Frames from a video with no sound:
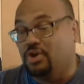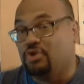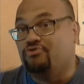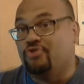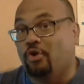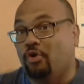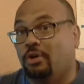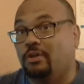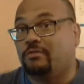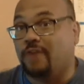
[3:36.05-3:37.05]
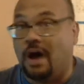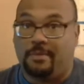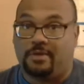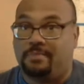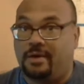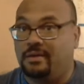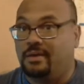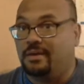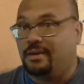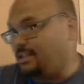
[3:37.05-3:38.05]
Noel Thomas. But
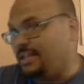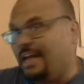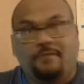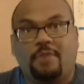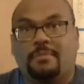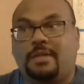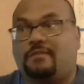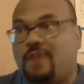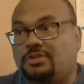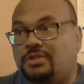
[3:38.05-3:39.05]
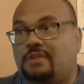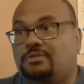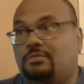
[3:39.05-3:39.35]
he didn't have very many touchdowns, though.